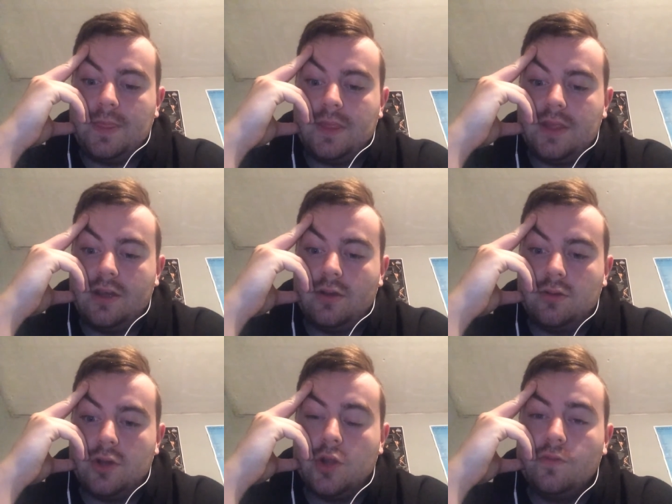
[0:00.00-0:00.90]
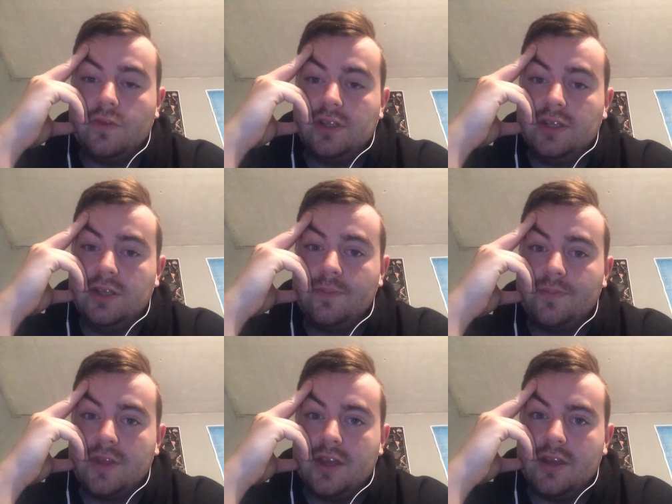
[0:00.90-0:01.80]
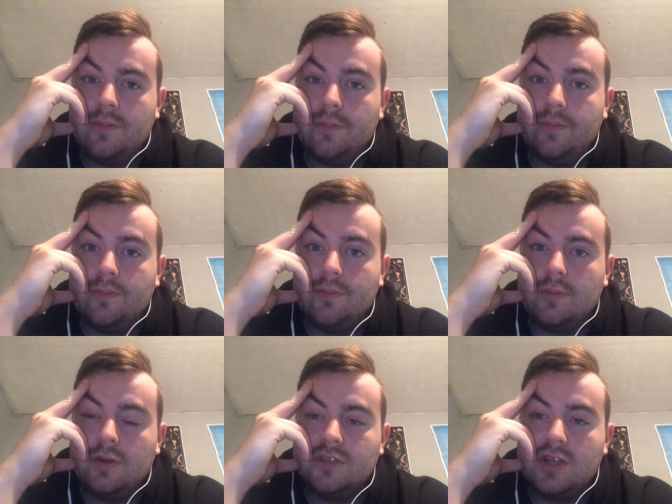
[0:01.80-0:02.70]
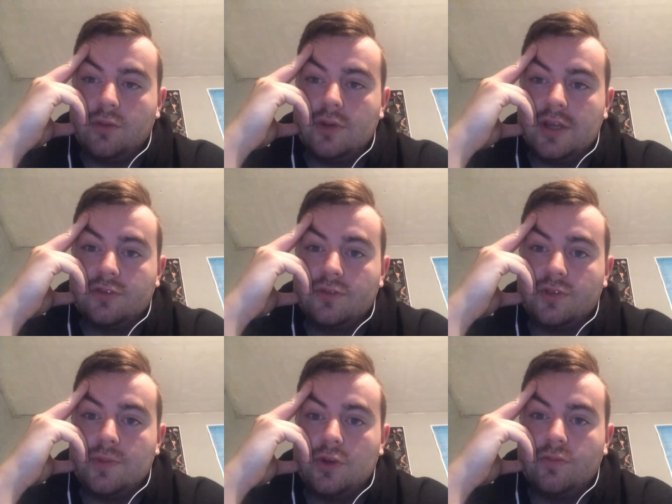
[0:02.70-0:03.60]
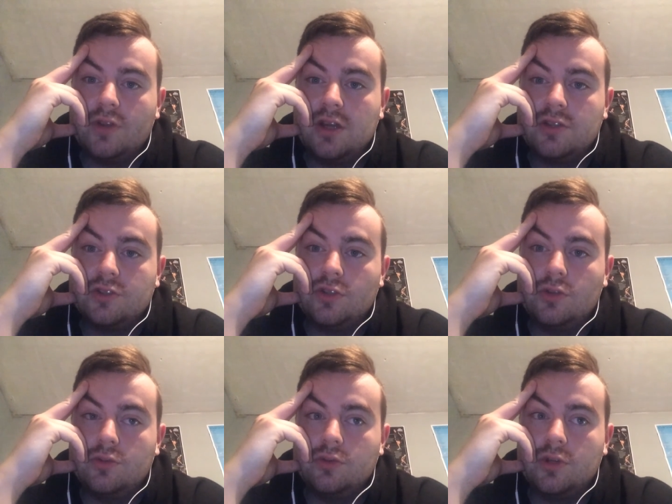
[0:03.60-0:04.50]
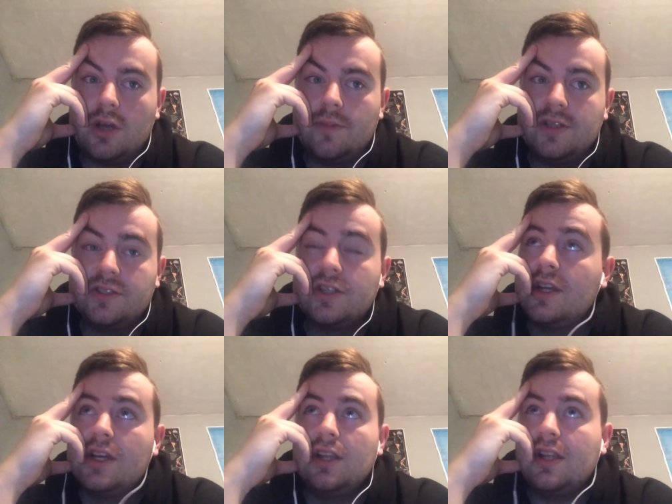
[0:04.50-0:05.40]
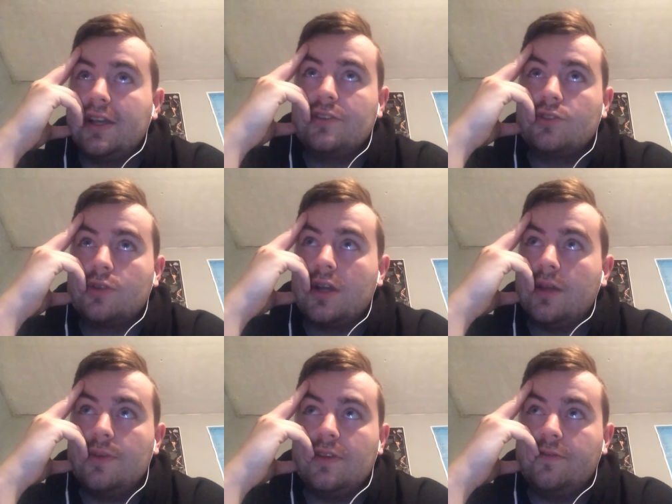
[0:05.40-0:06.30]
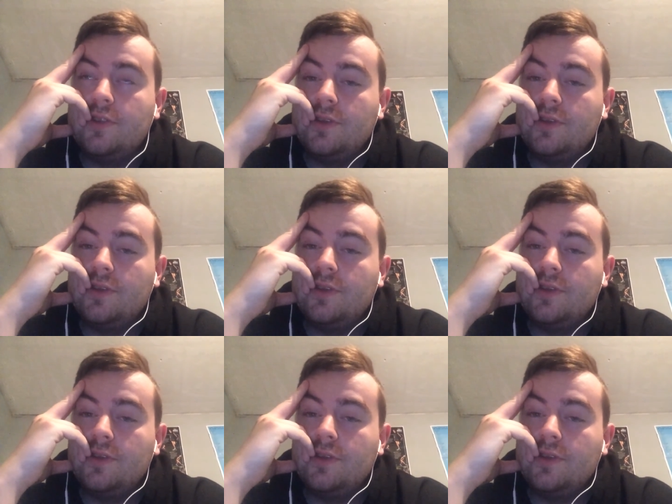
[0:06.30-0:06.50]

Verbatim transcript: Now, hopefully, um, obviously I will get some support in regards to comments. Like and subscribe if you